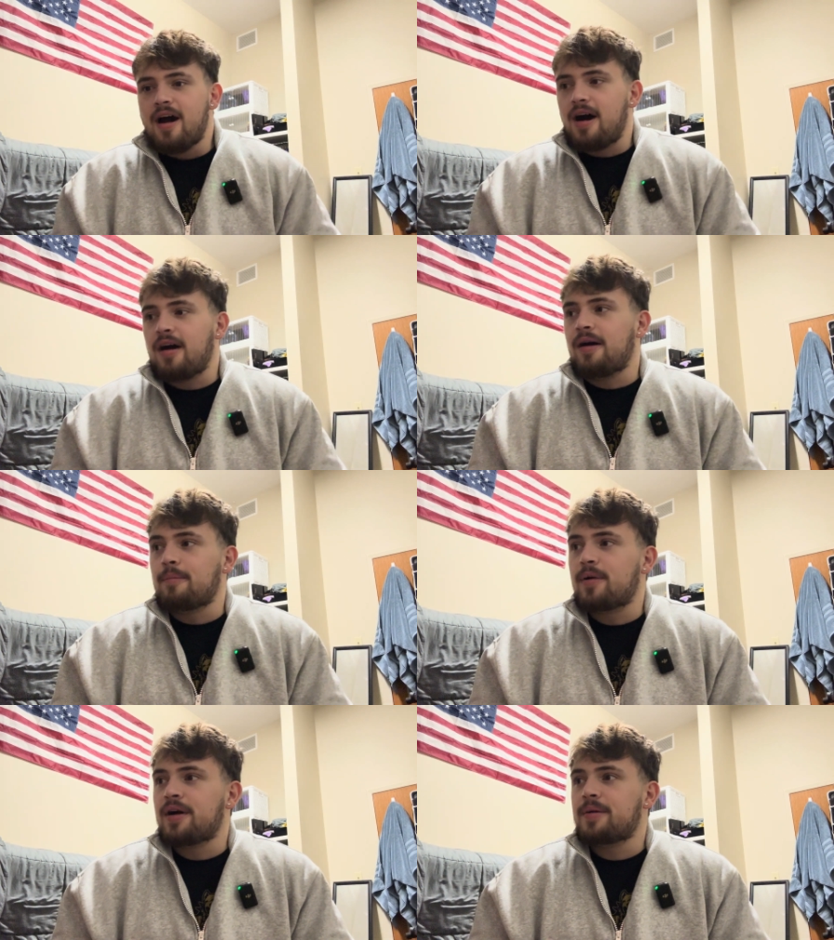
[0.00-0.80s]

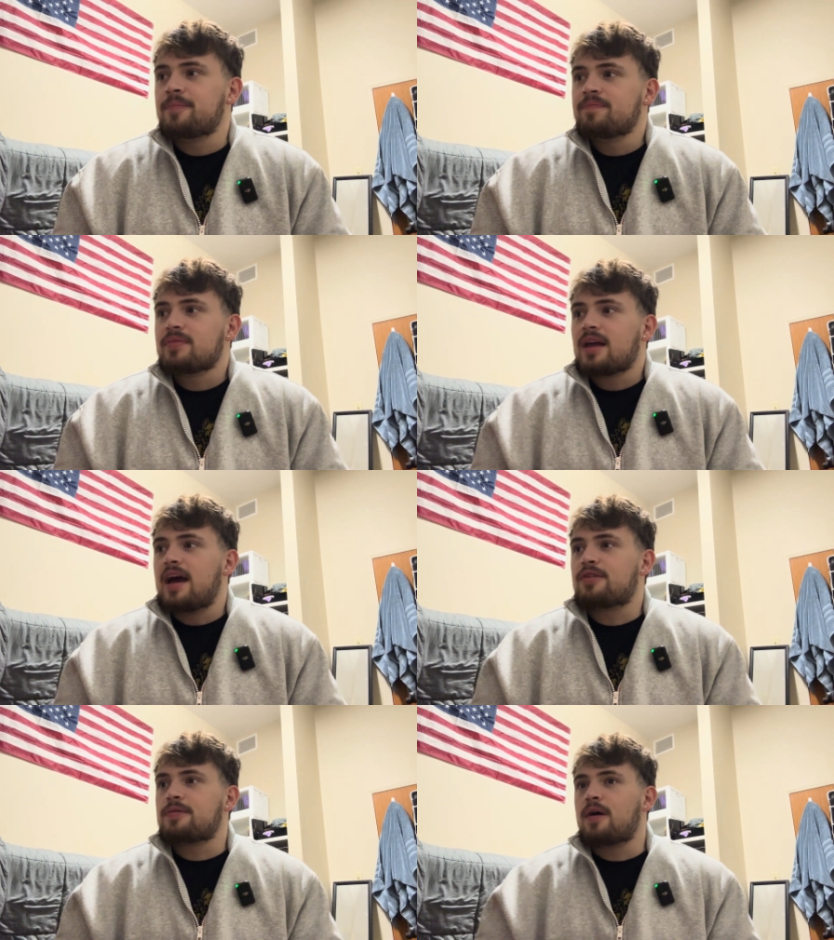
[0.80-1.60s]
But
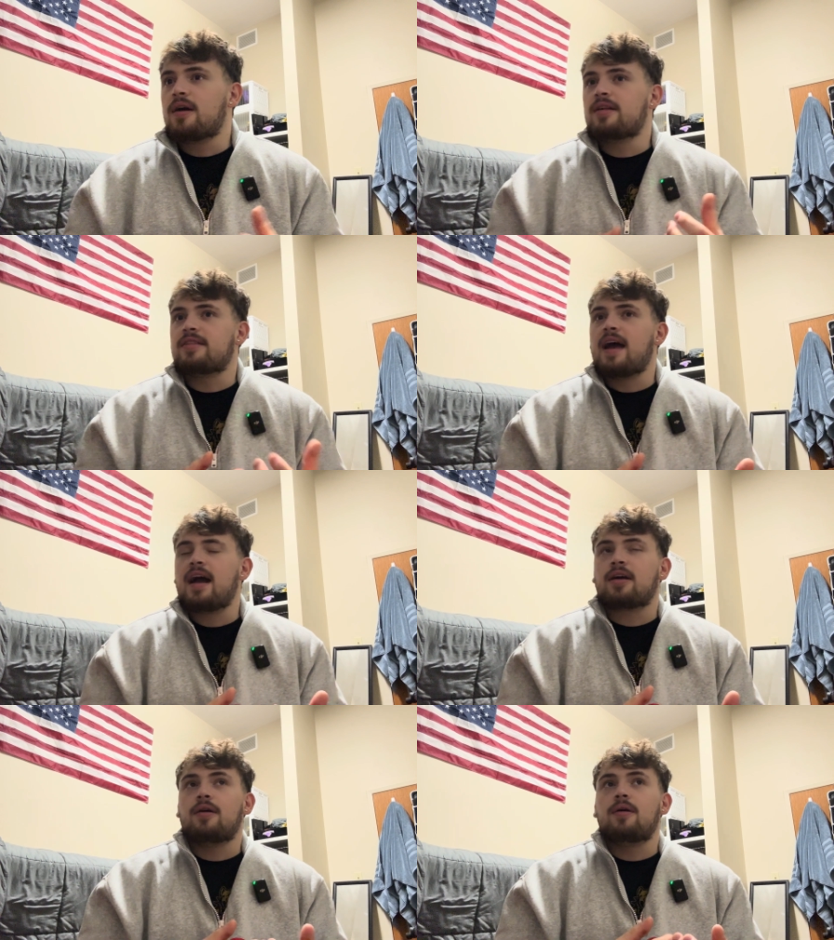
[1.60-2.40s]
as far as
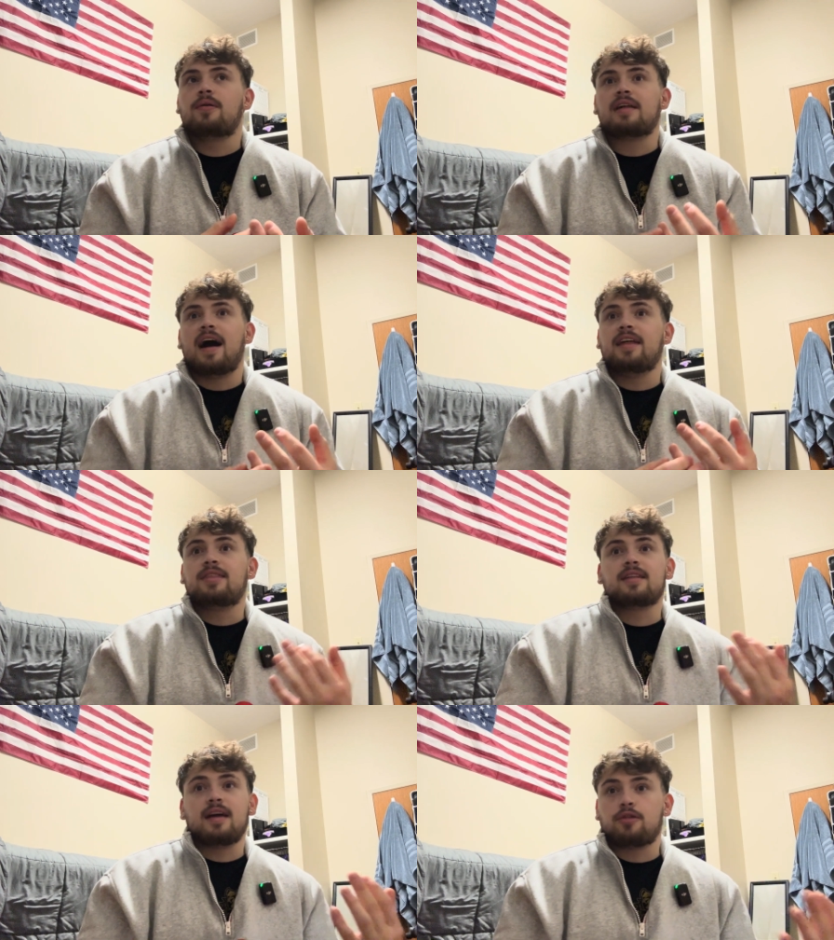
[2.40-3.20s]
that goes, I
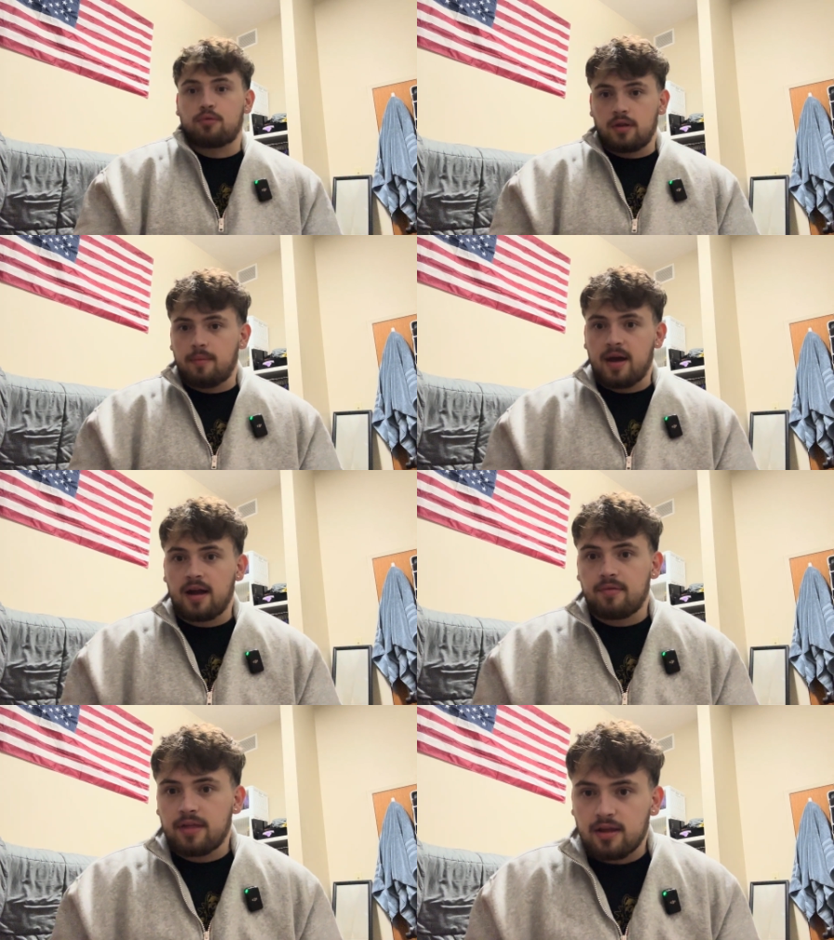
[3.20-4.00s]
think that's really
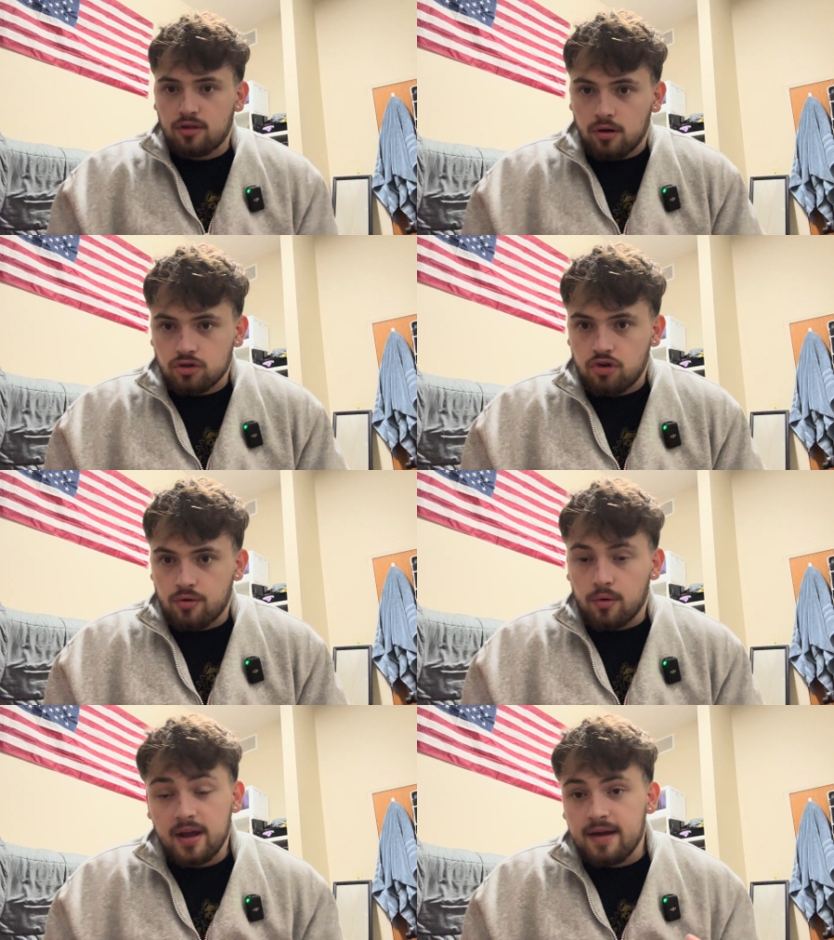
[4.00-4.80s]
bad if that's all
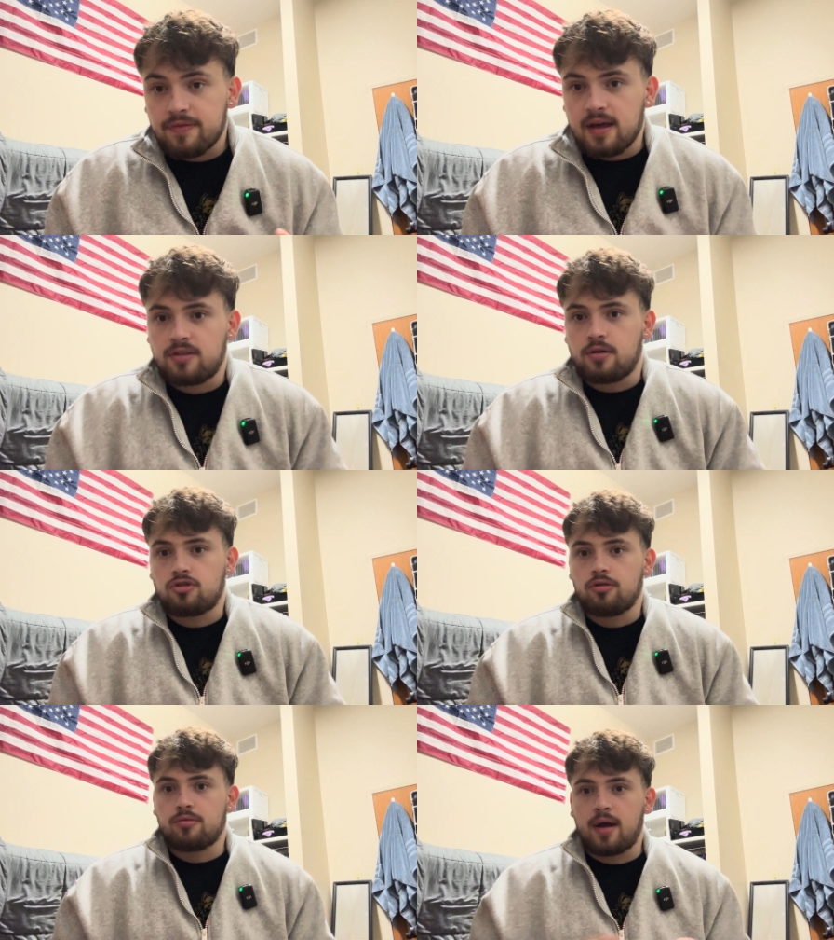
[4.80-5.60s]
true. If that's all
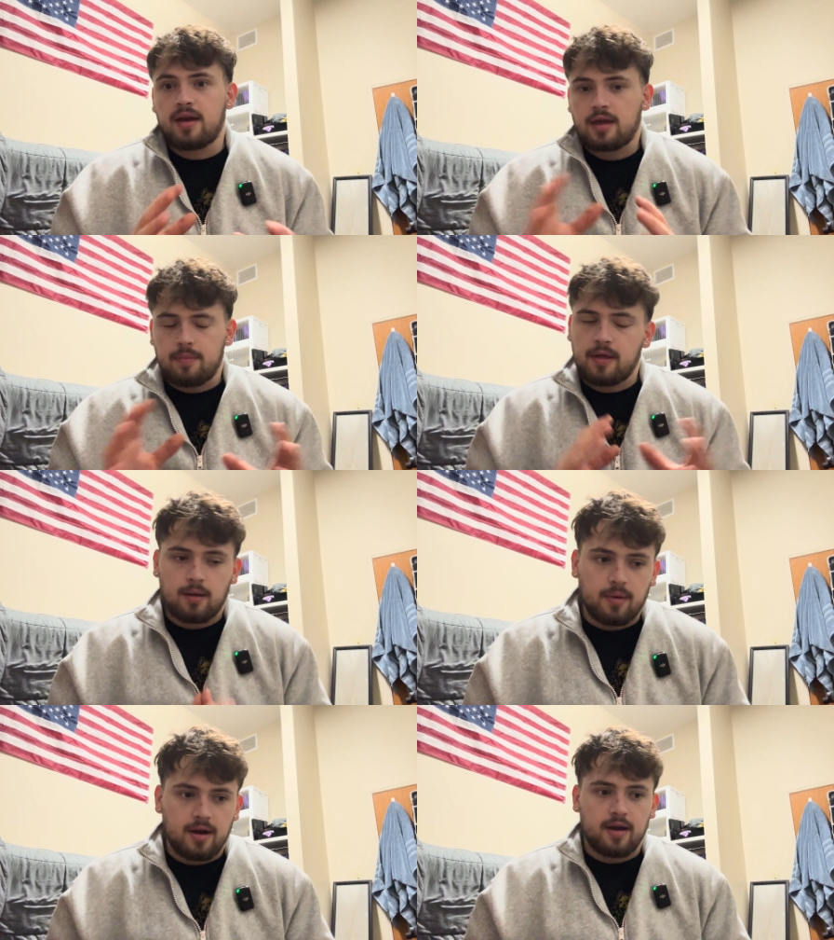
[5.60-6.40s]
true, right? Keep that
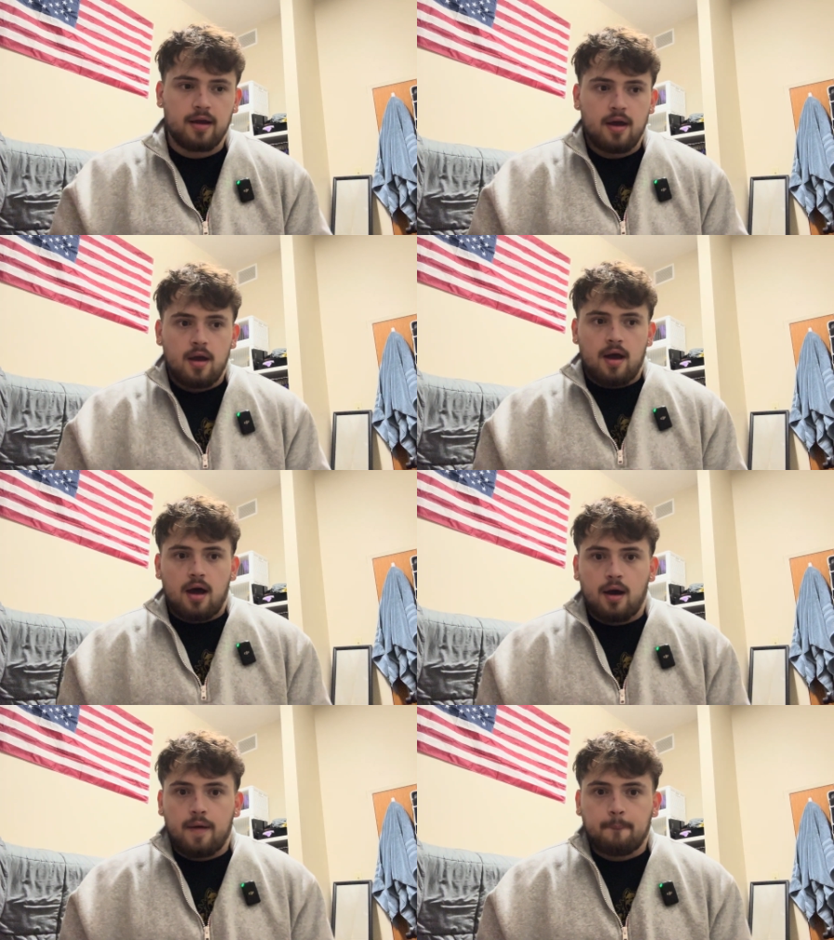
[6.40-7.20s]
in mind.
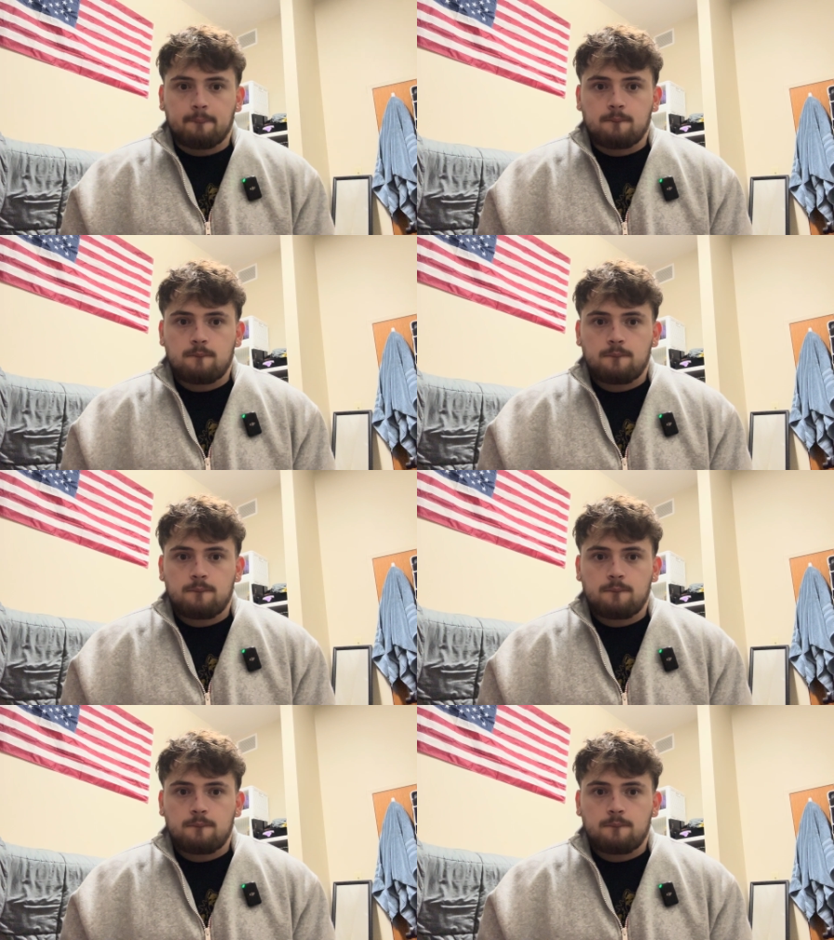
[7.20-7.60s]
Um,